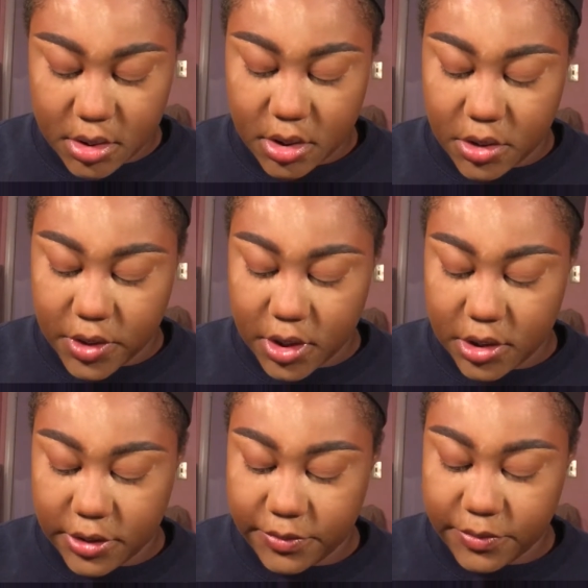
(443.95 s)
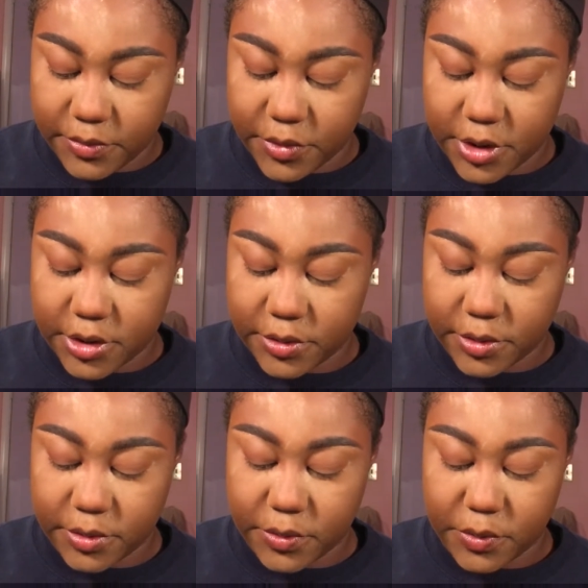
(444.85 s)
directly, which
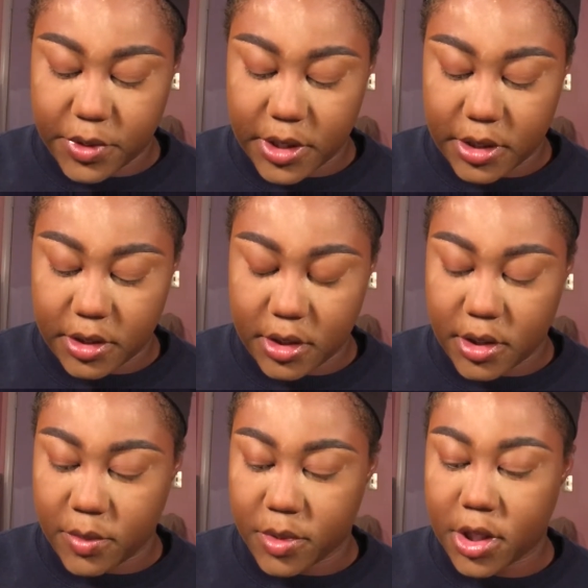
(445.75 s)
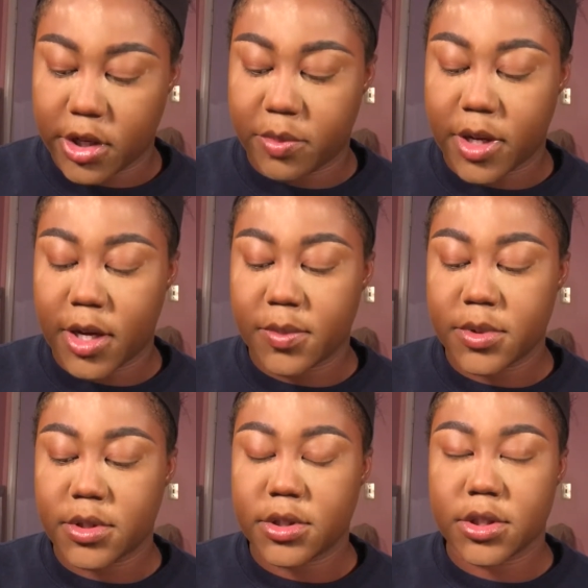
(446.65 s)
with
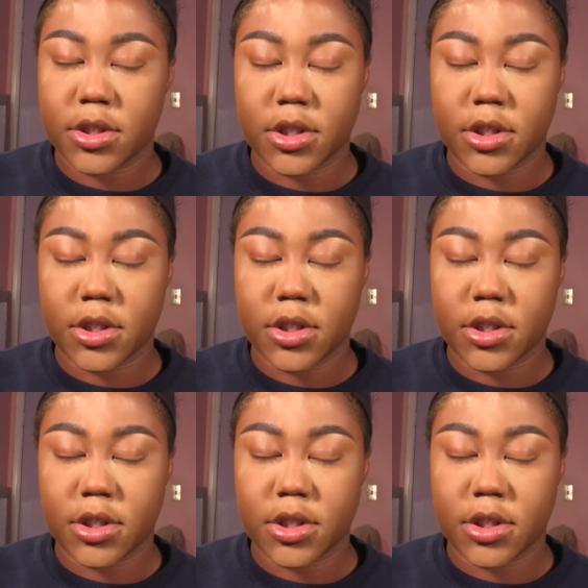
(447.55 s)
ColourPop's